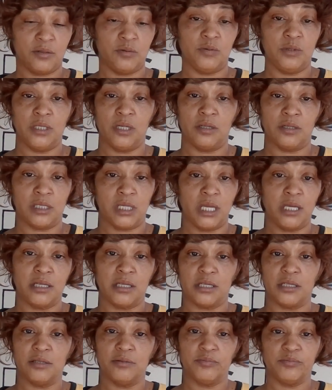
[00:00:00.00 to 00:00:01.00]
so we're gonna
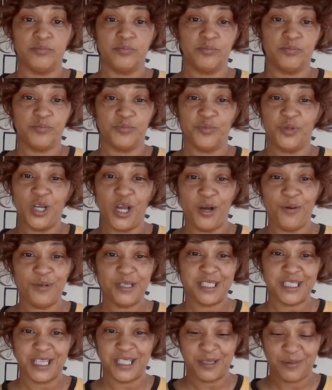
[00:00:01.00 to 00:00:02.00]
take it. We
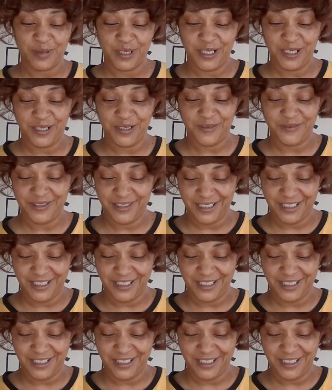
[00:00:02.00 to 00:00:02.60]
always take some love.